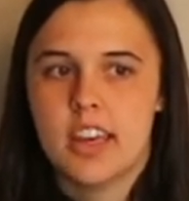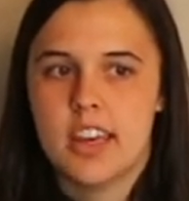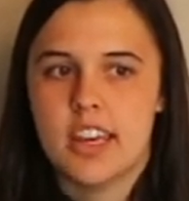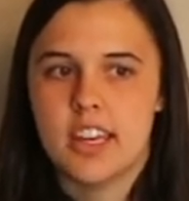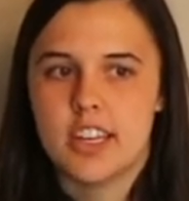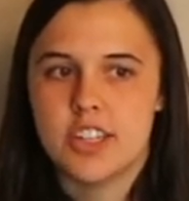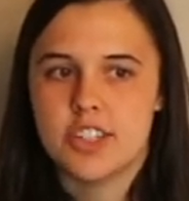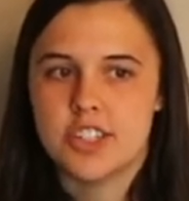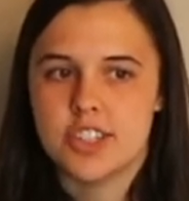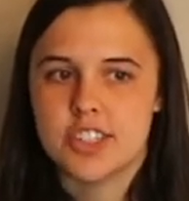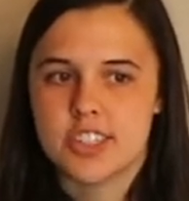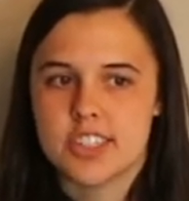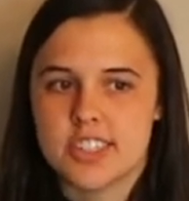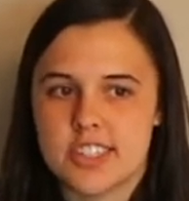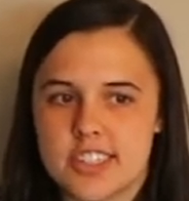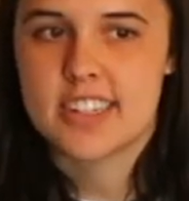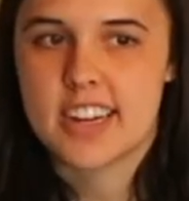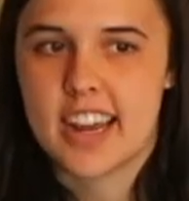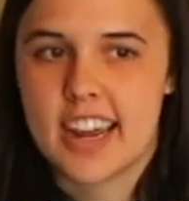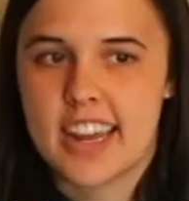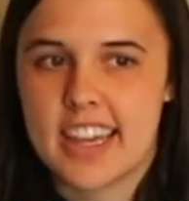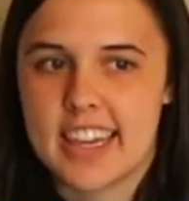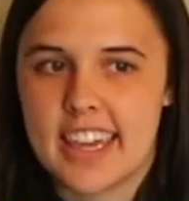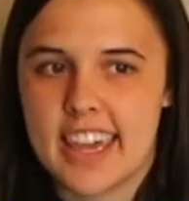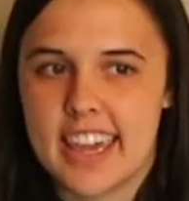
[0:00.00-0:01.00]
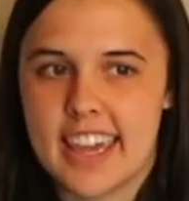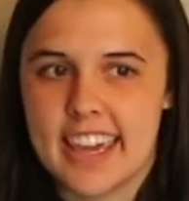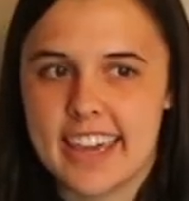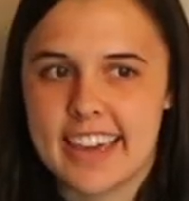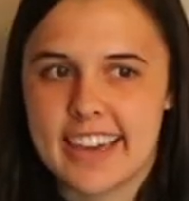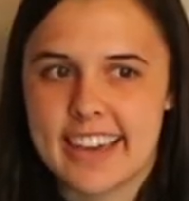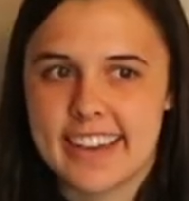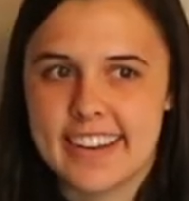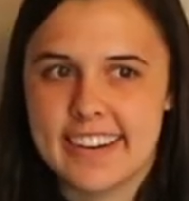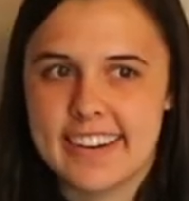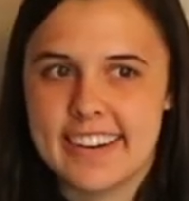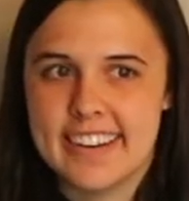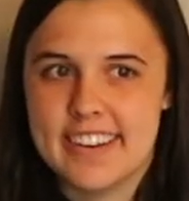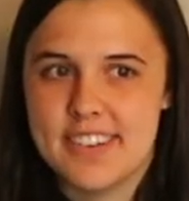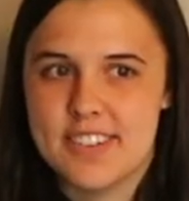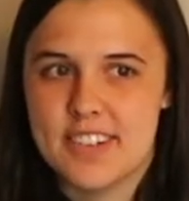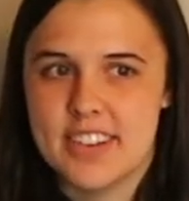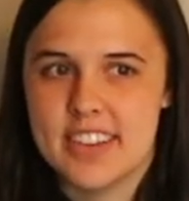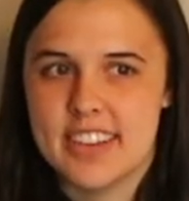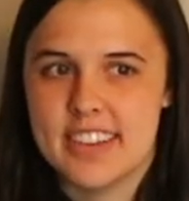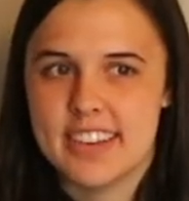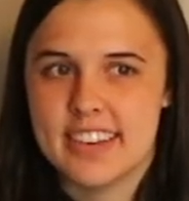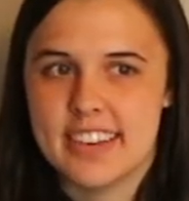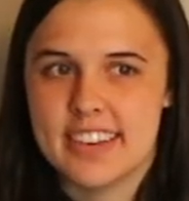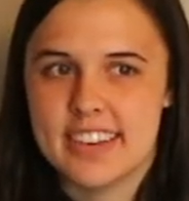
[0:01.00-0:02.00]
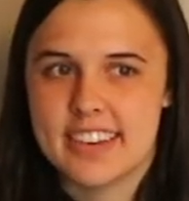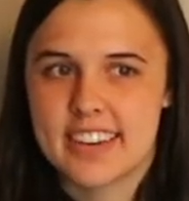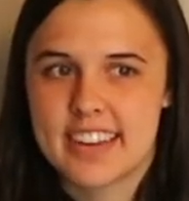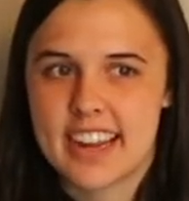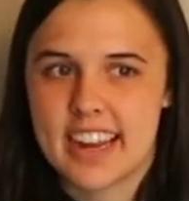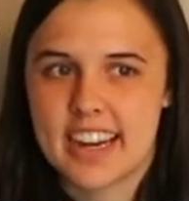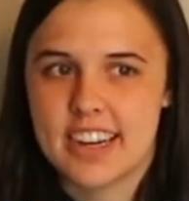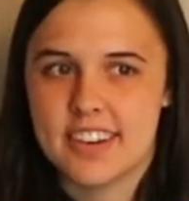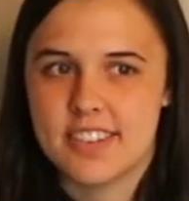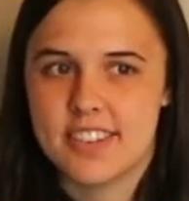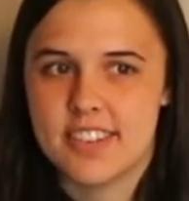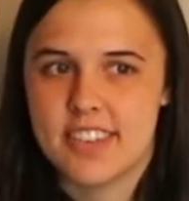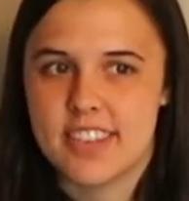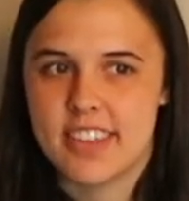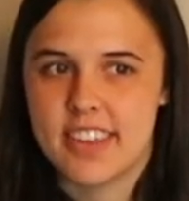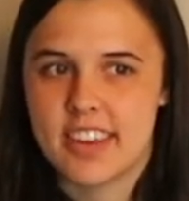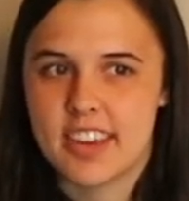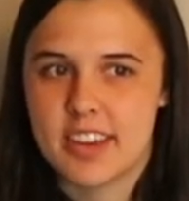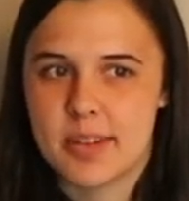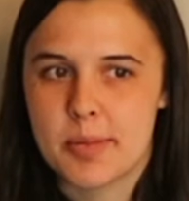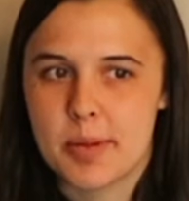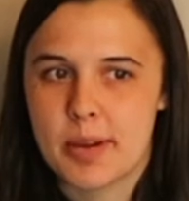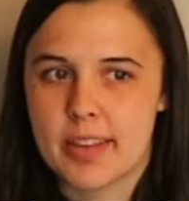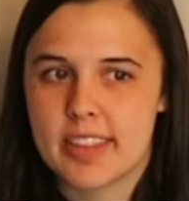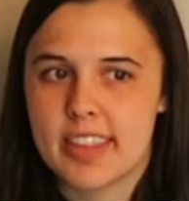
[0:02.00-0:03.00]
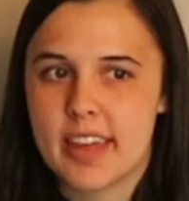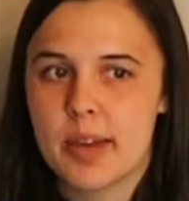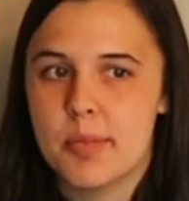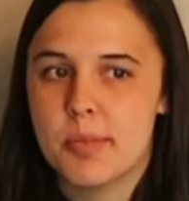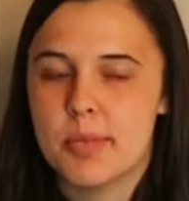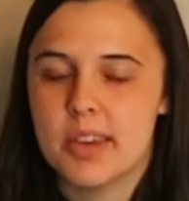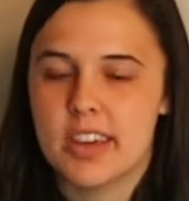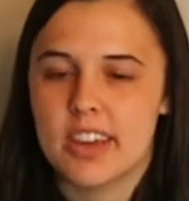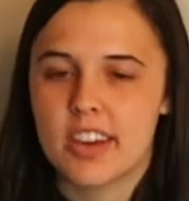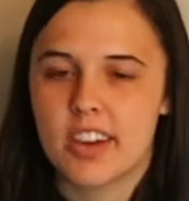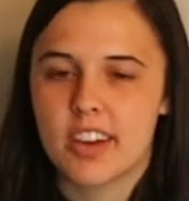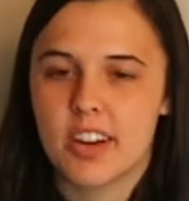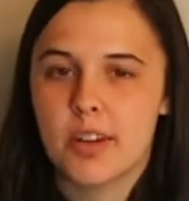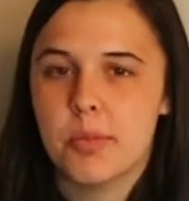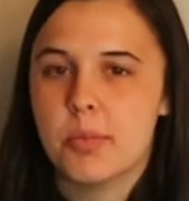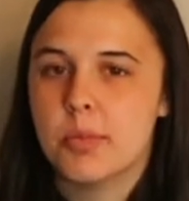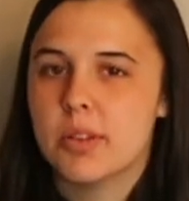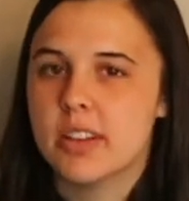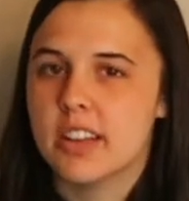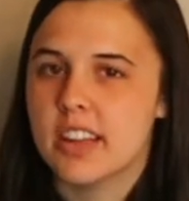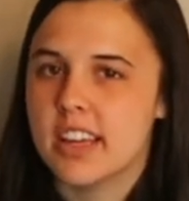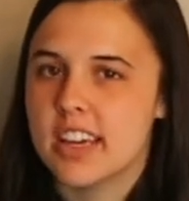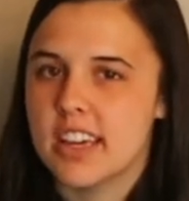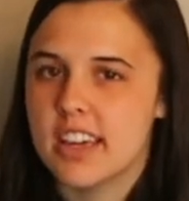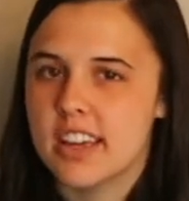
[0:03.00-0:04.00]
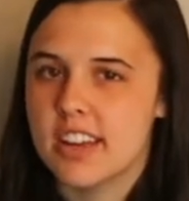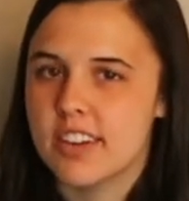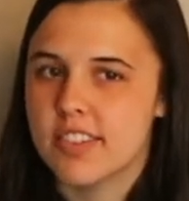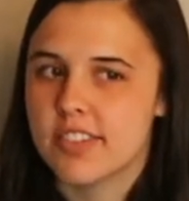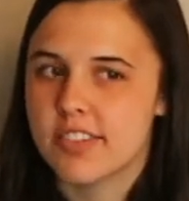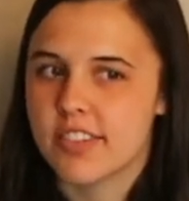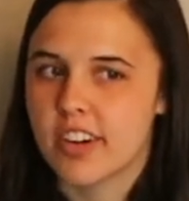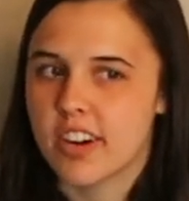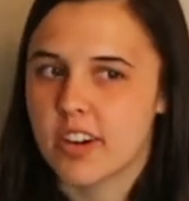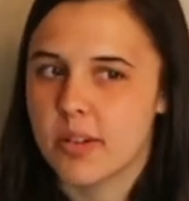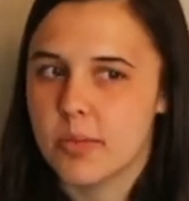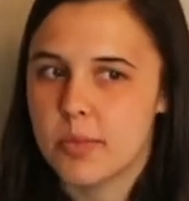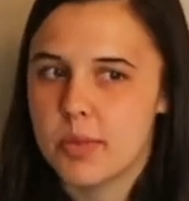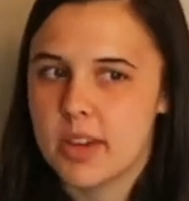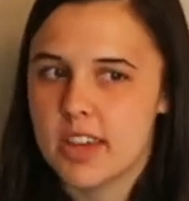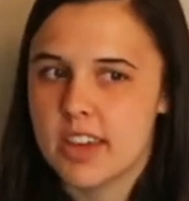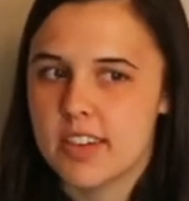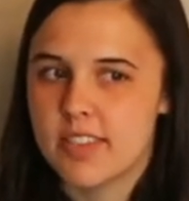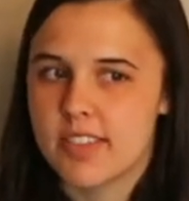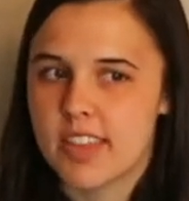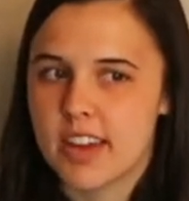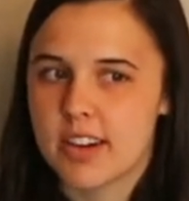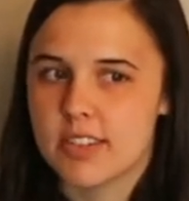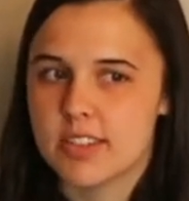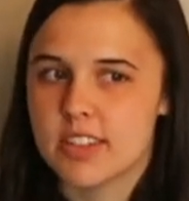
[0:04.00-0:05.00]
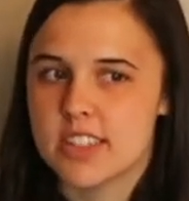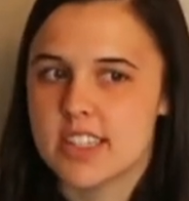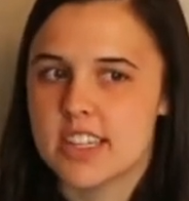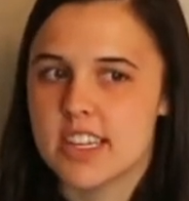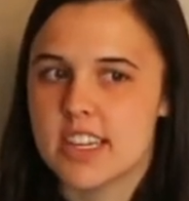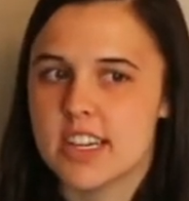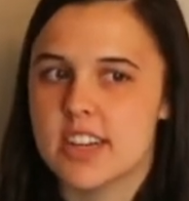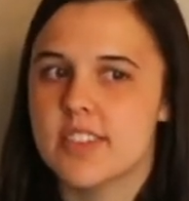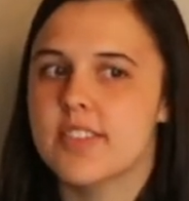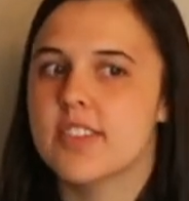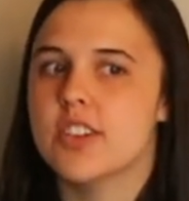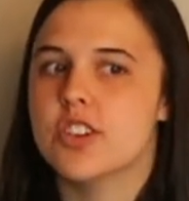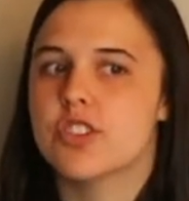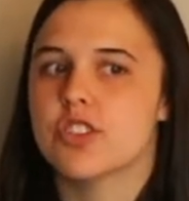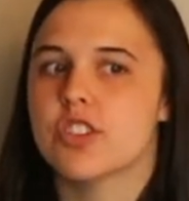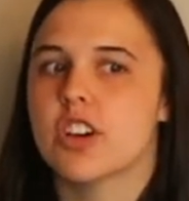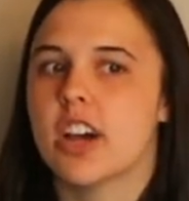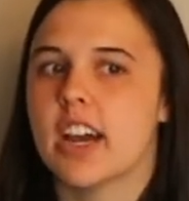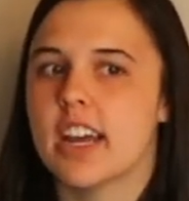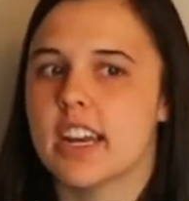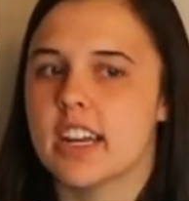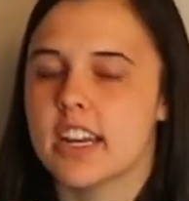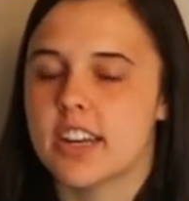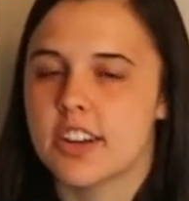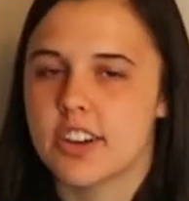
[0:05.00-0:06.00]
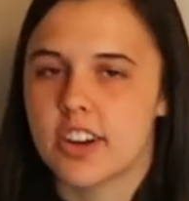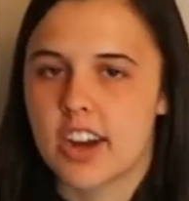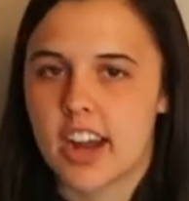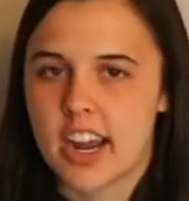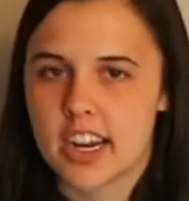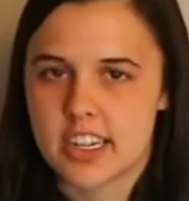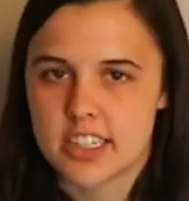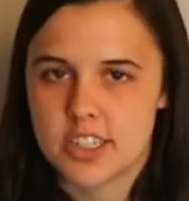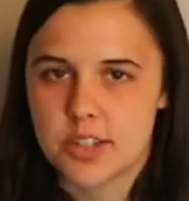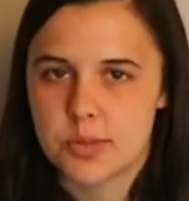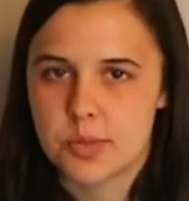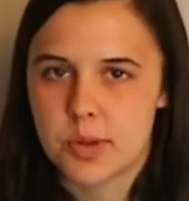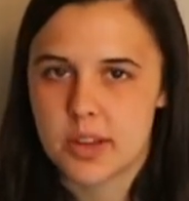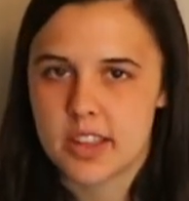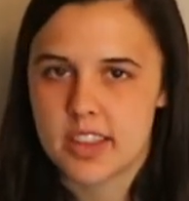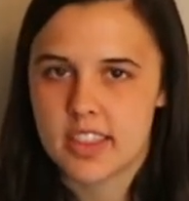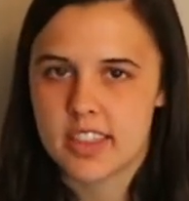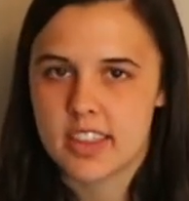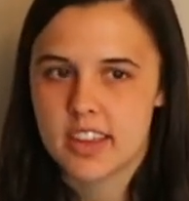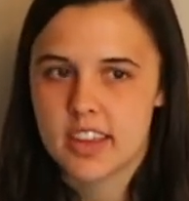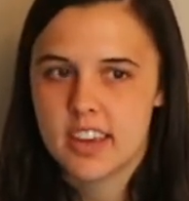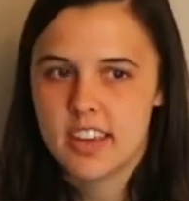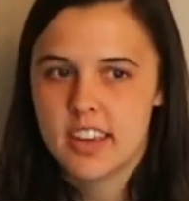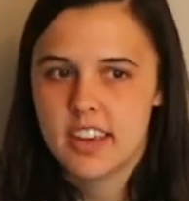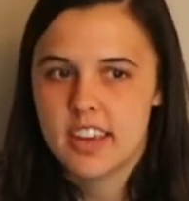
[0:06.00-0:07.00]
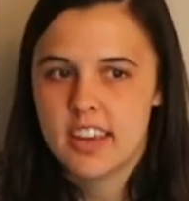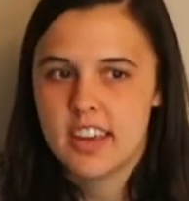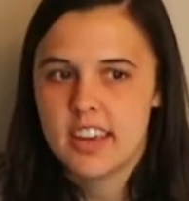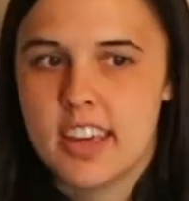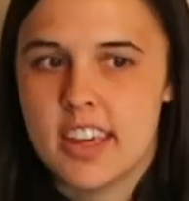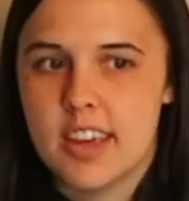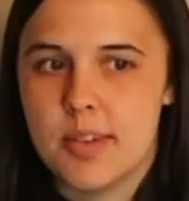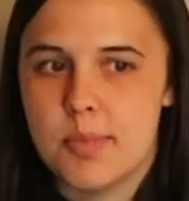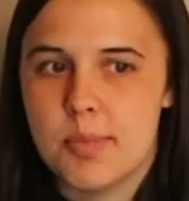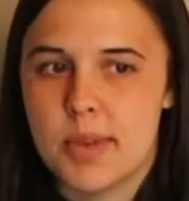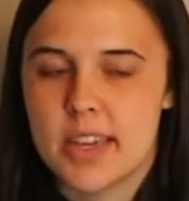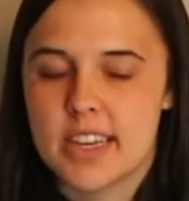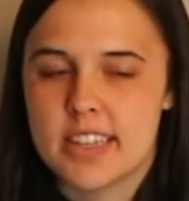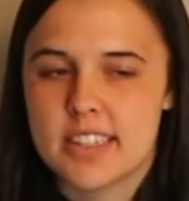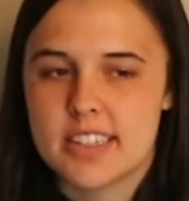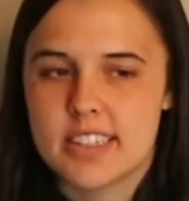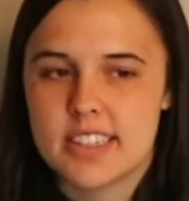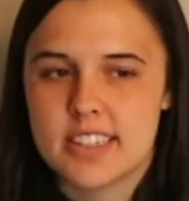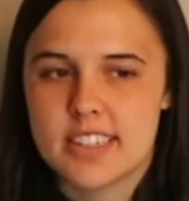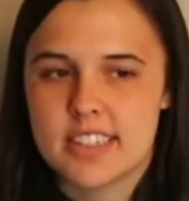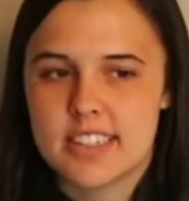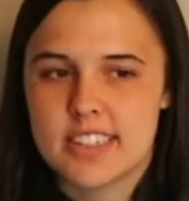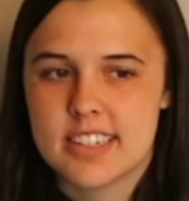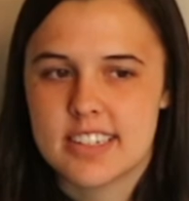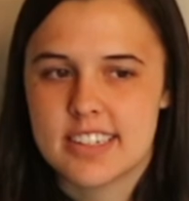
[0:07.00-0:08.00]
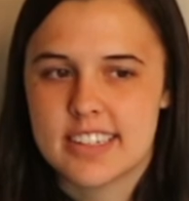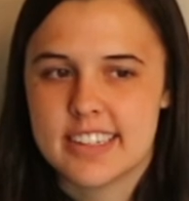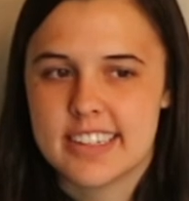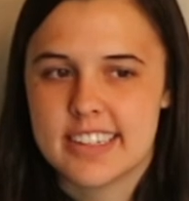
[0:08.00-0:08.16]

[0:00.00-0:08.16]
it just, I can't even kind of think about that being on a plate in front of me if that was the individual I've interacted with. It makes